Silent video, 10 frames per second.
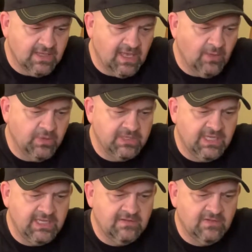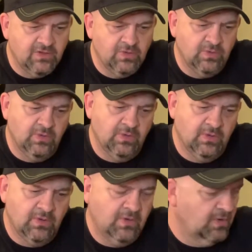I would need to
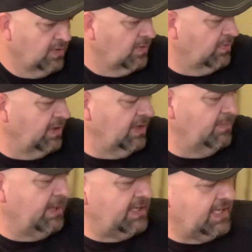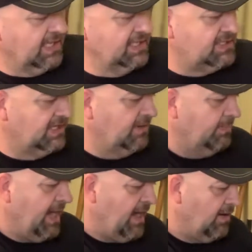really be diligent
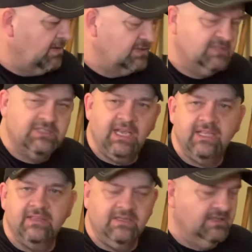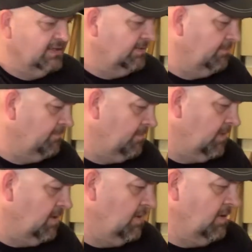about checking the
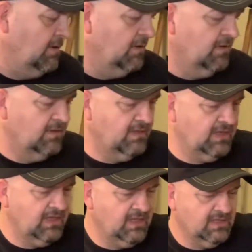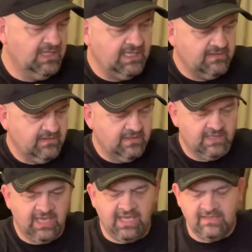length of the
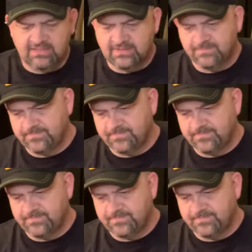case.